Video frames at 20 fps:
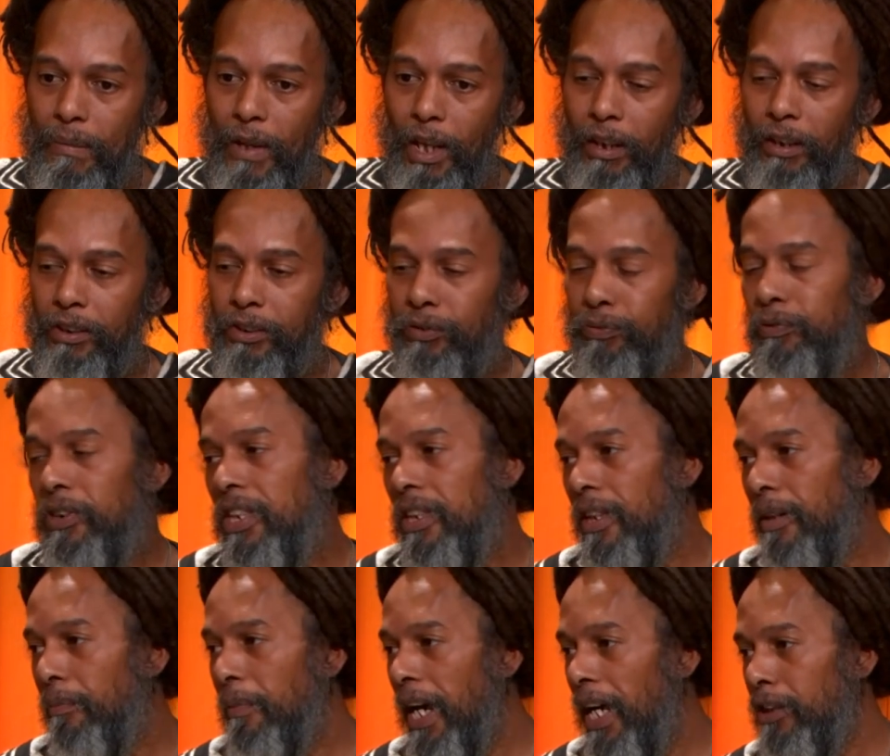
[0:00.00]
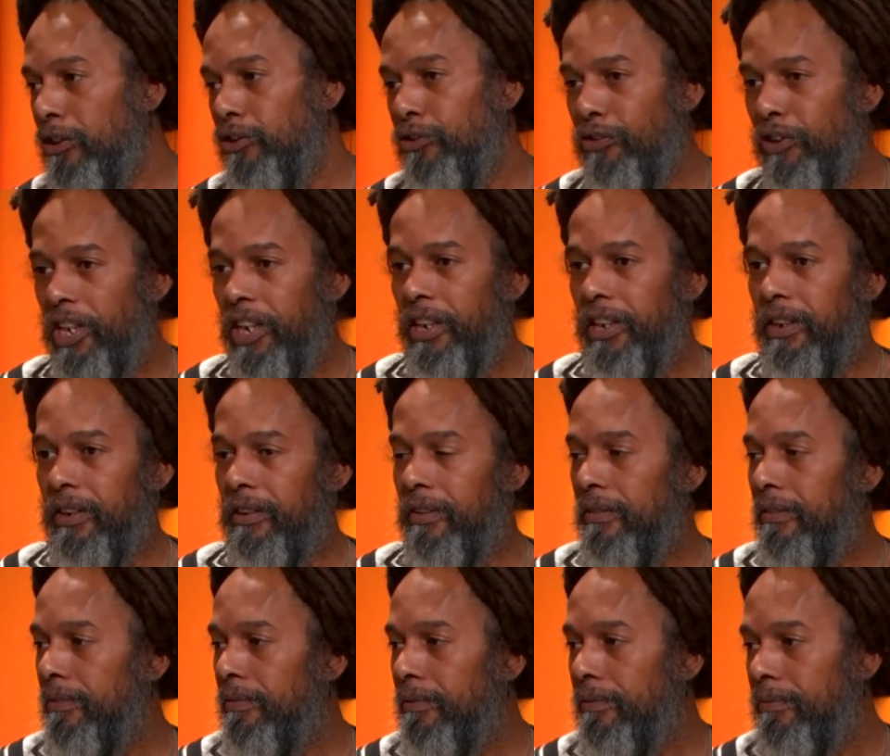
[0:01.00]
it's really about training.
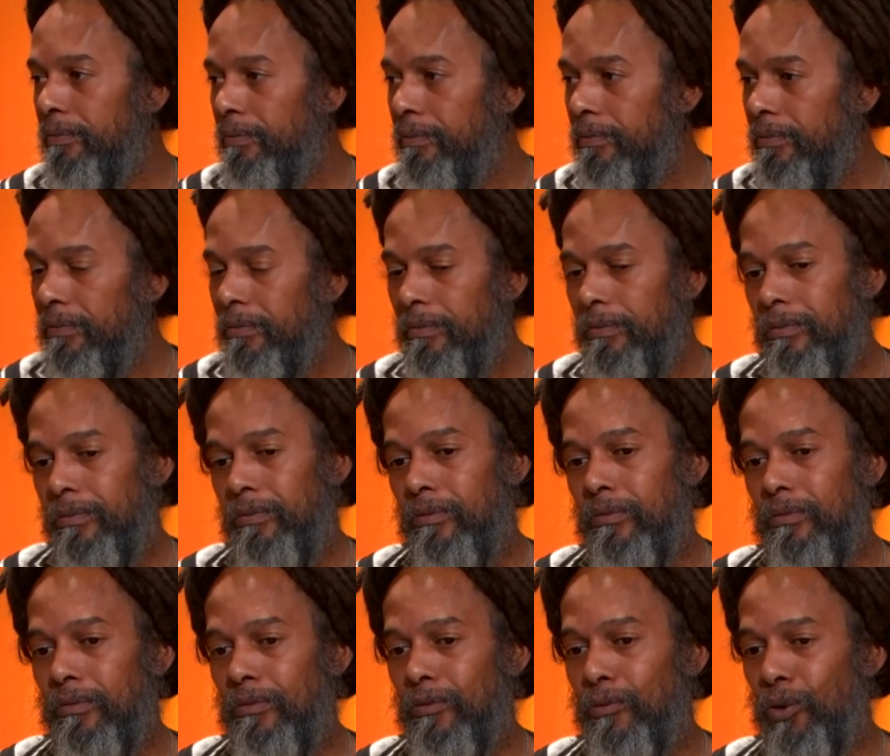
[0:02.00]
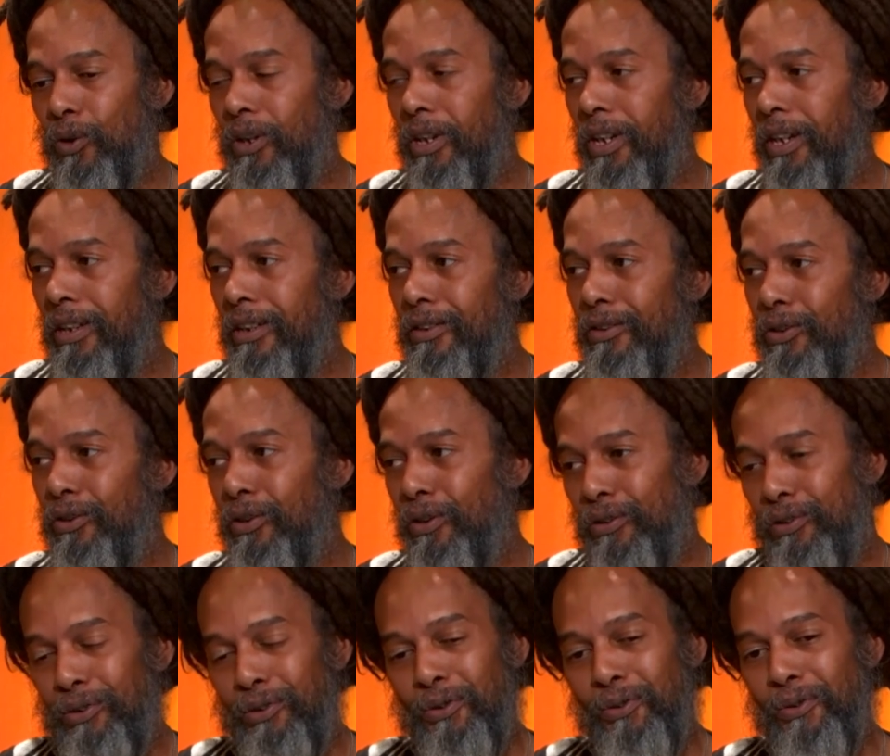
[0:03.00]
Mm-hmm. Okay, you go to
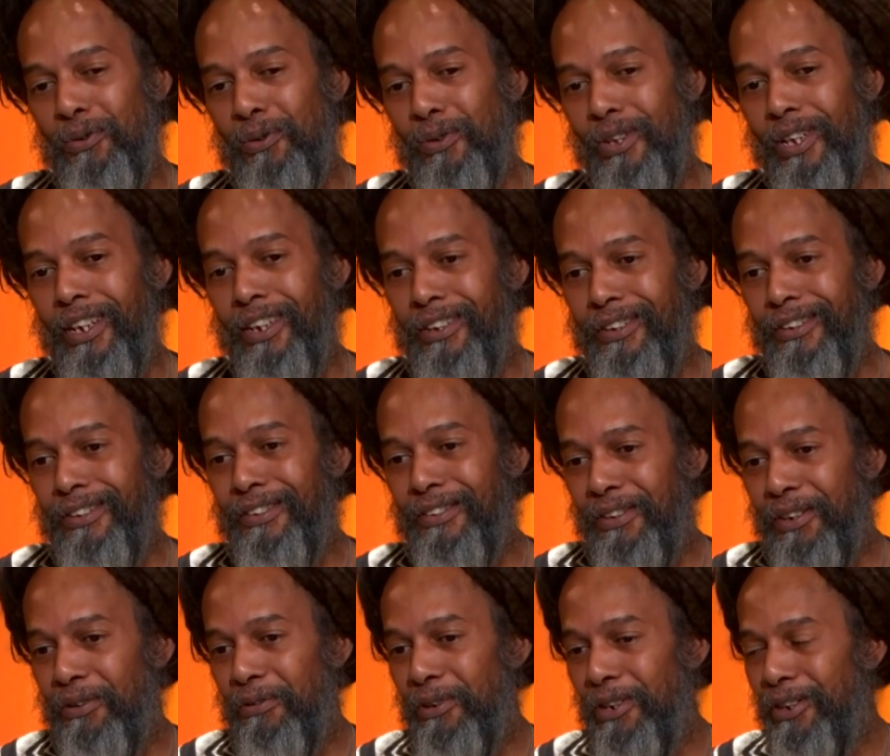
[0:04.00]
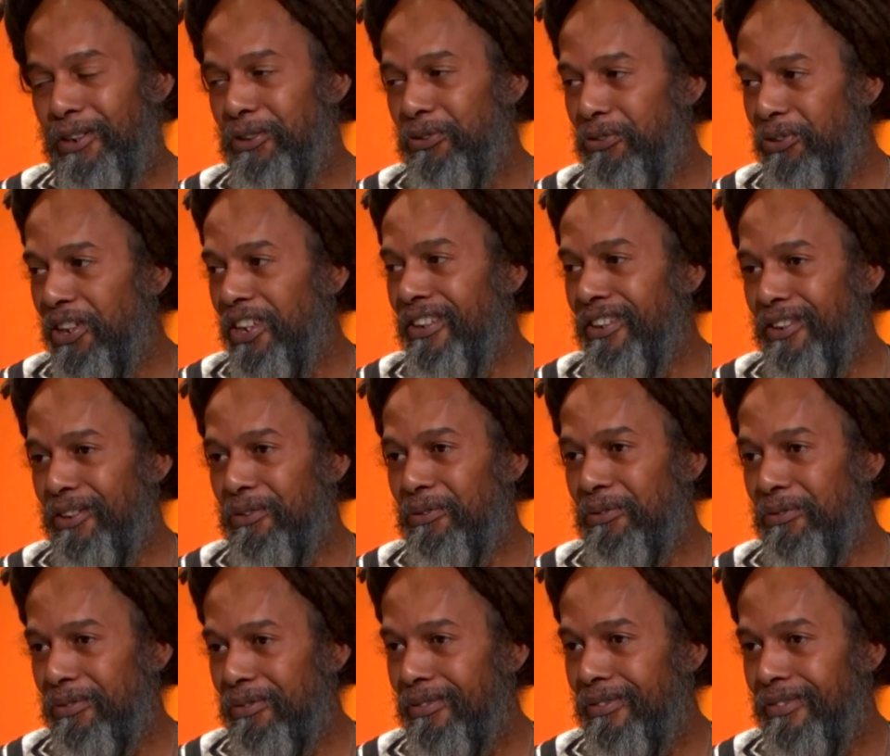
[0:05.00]
school and they're really training you
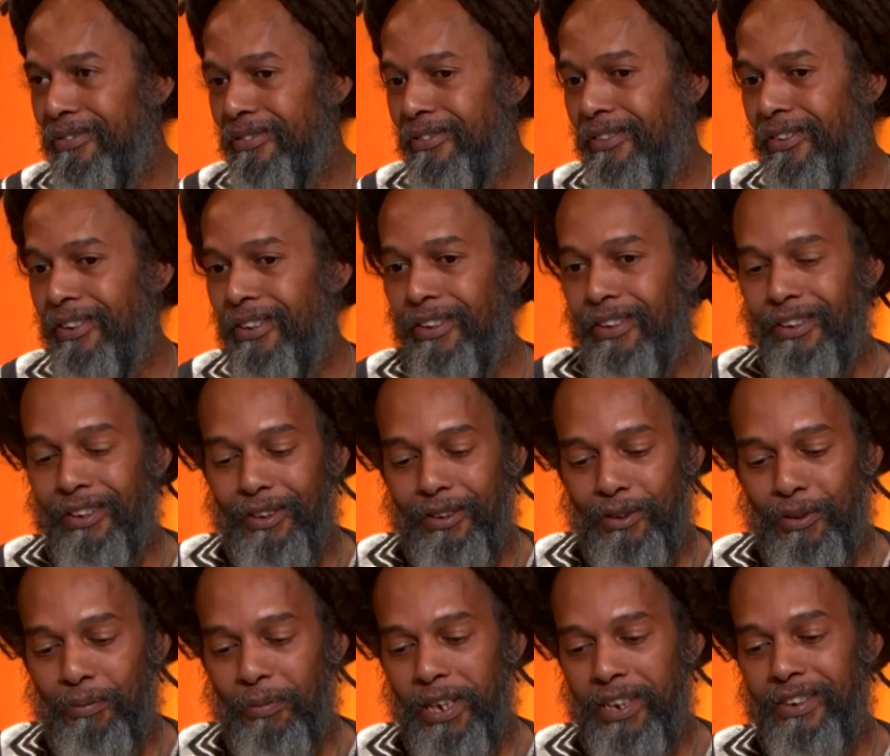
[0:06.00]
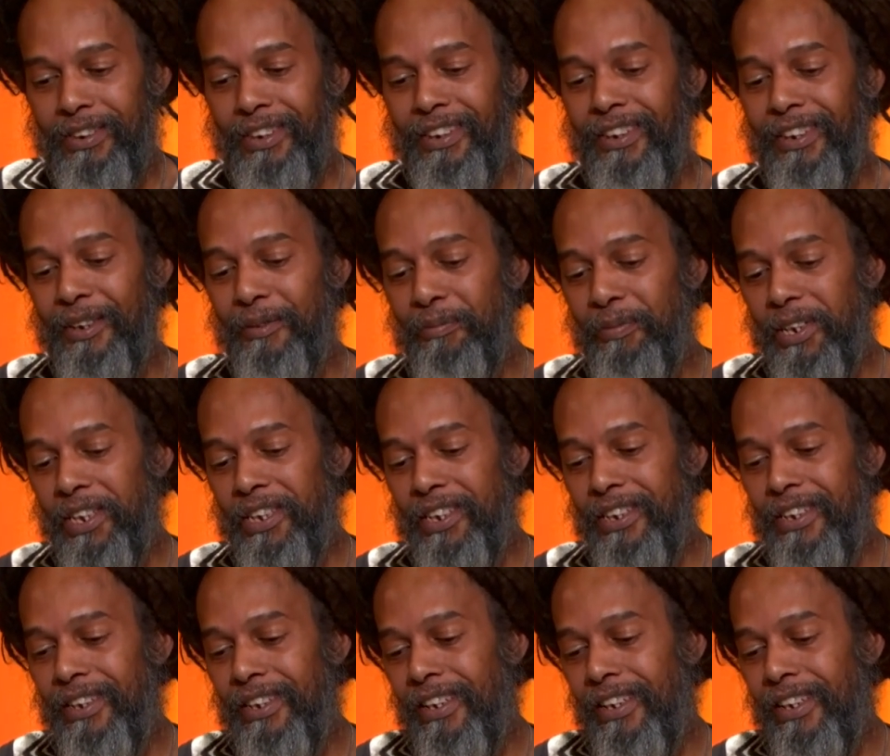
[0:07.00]
to basically be